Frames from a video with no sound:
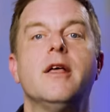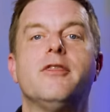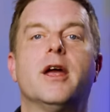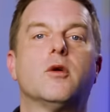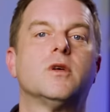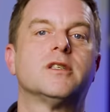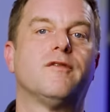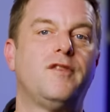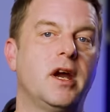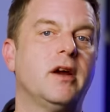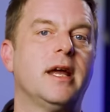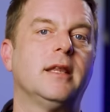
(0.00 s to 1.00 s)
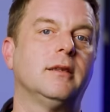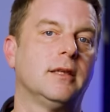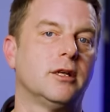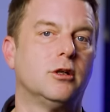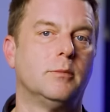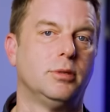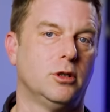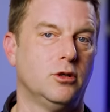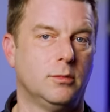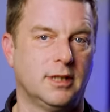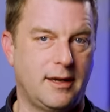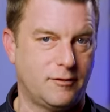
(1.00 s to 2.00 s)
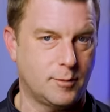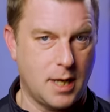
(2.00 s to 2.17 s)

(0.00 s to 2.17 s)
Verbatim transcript: there was very little bloom left